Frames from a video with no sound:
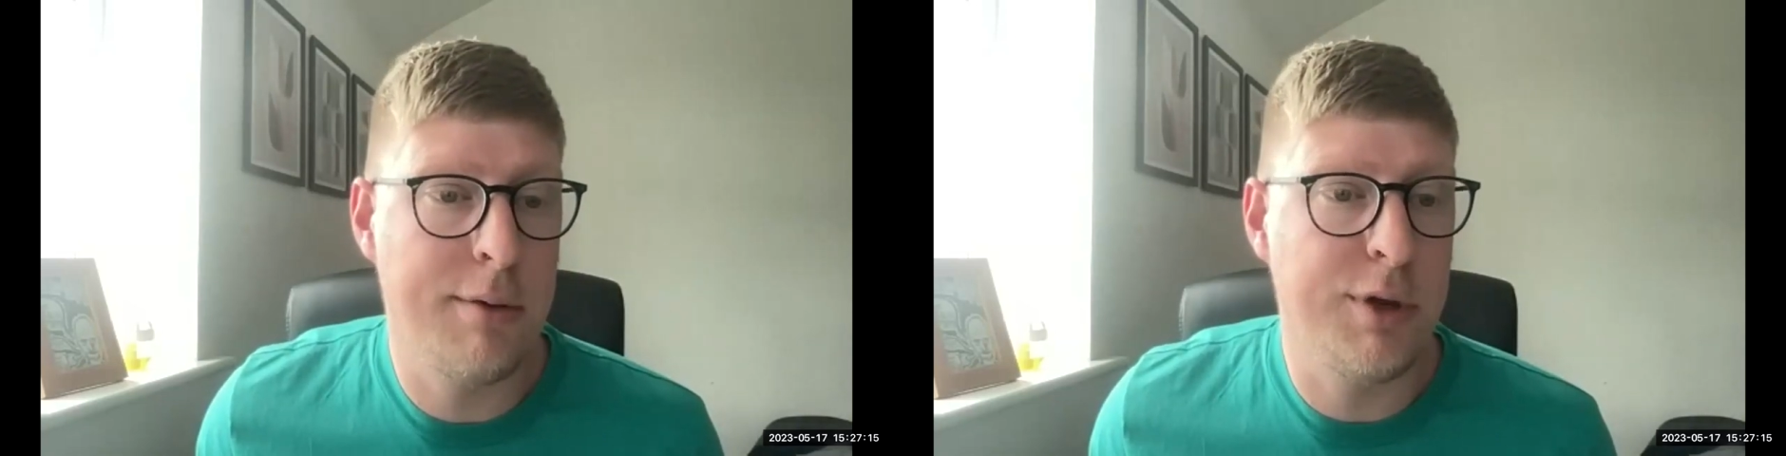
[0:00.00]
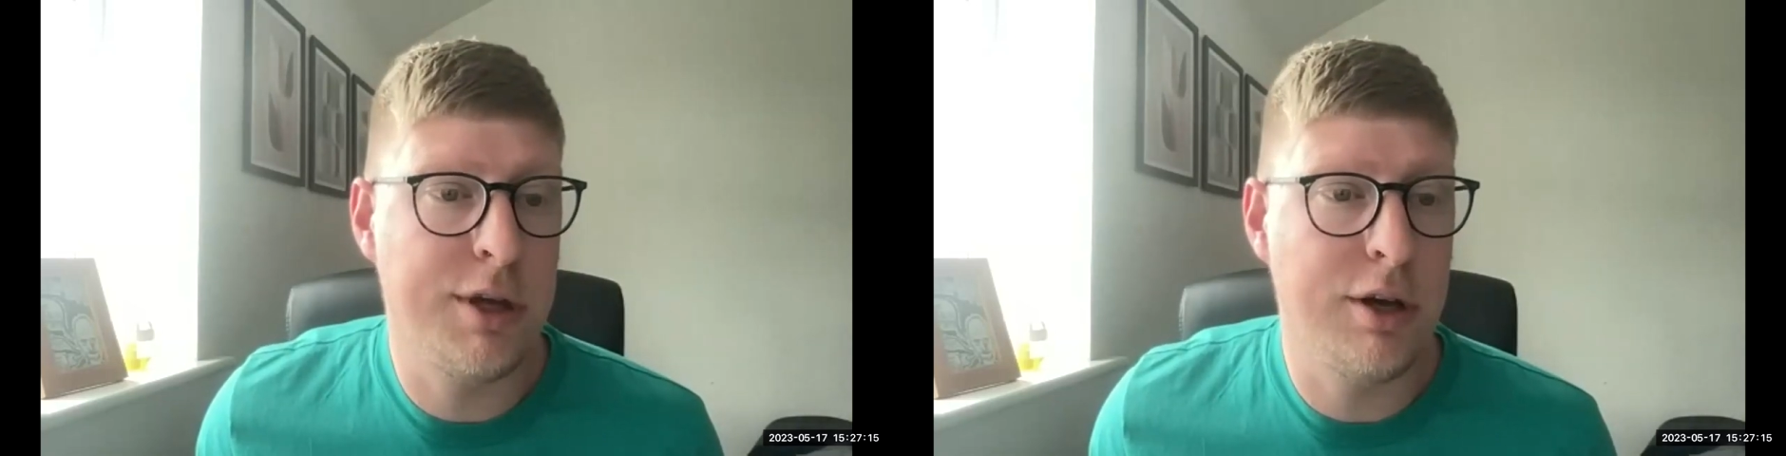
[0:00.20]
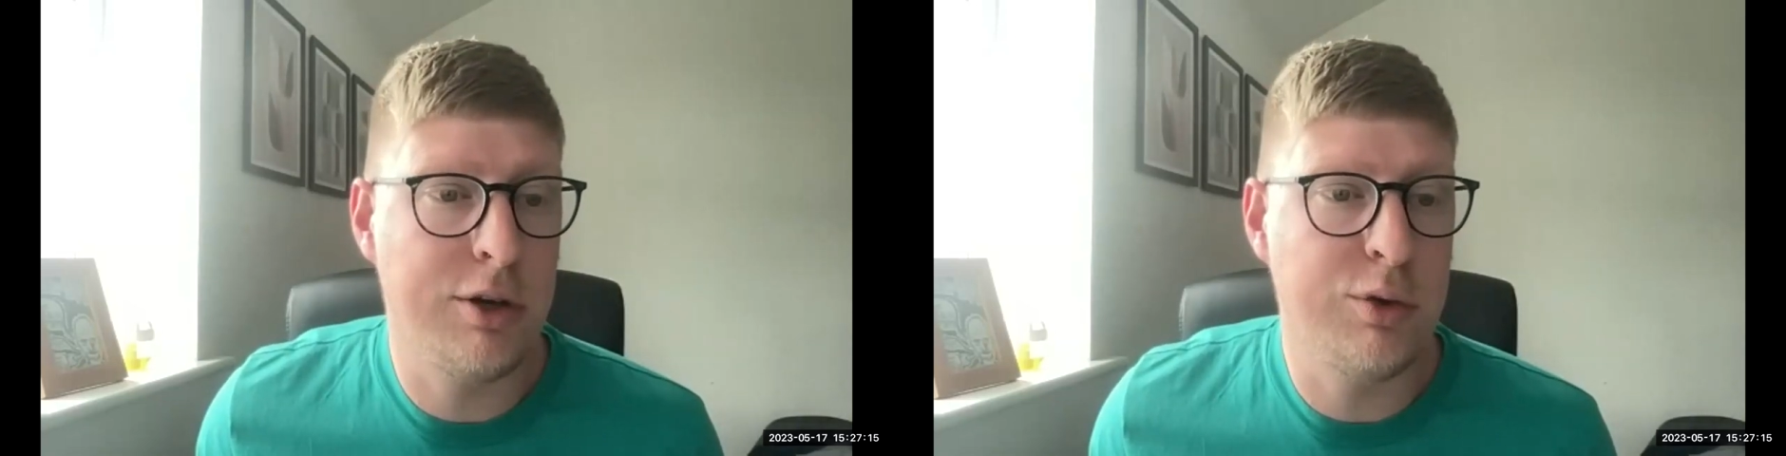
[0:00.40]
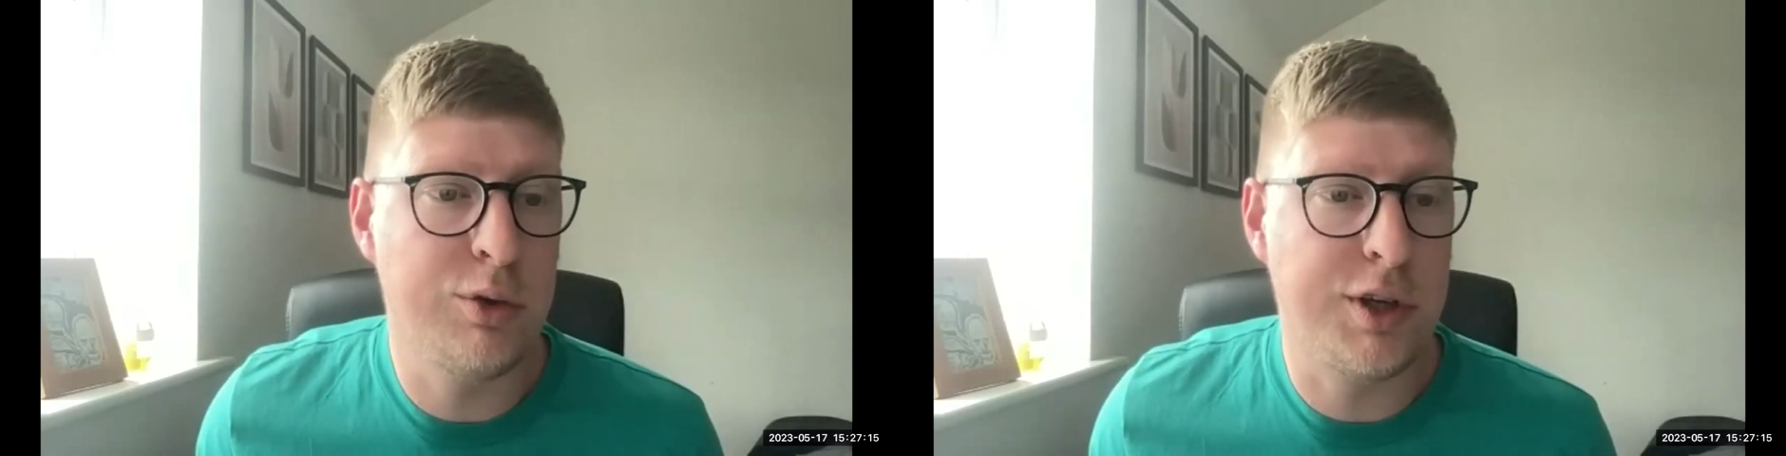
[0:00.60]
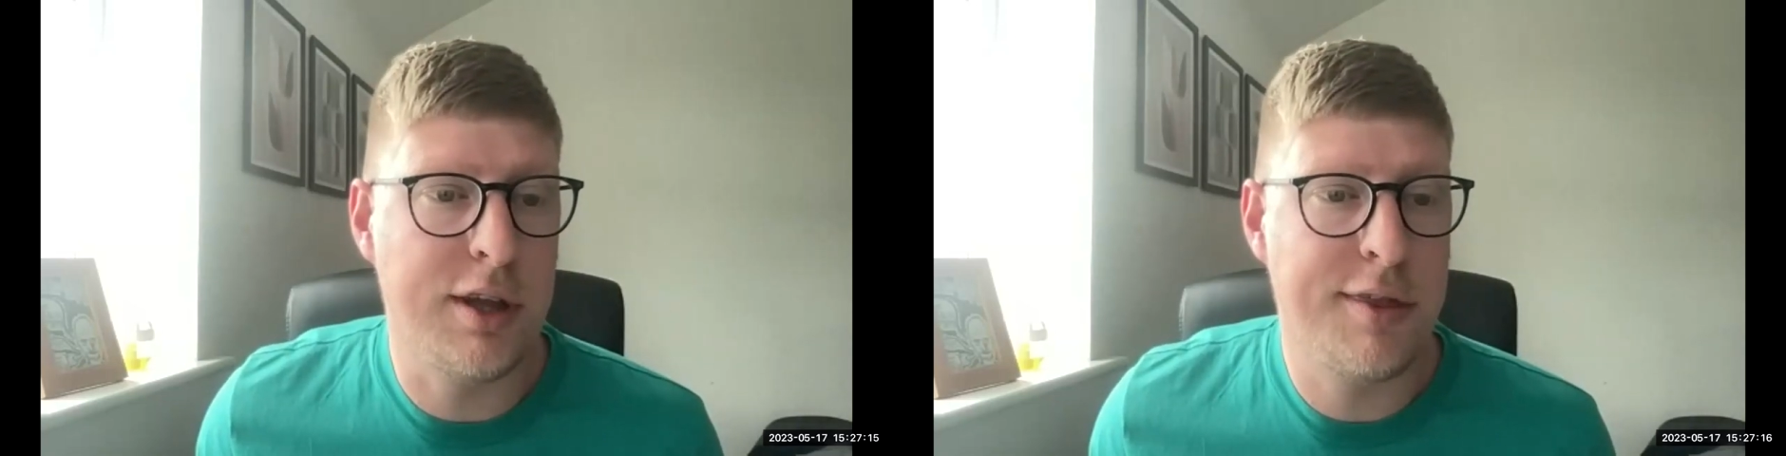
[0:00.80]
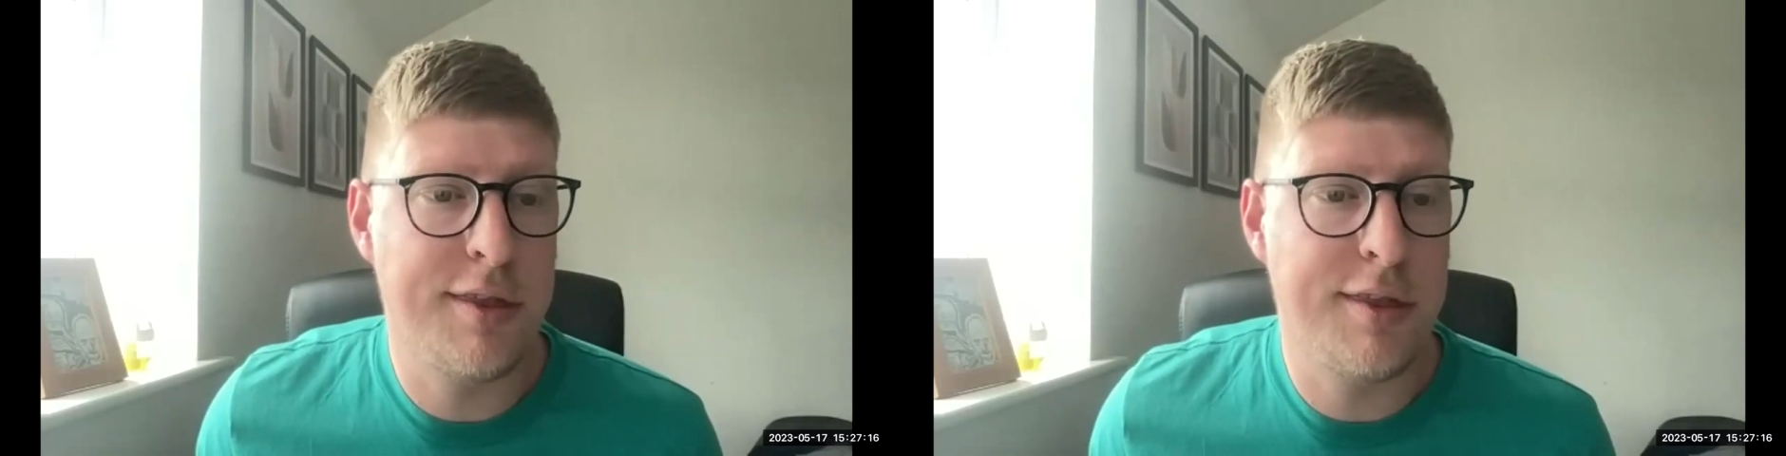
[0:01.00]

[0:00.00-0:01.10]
We can't audit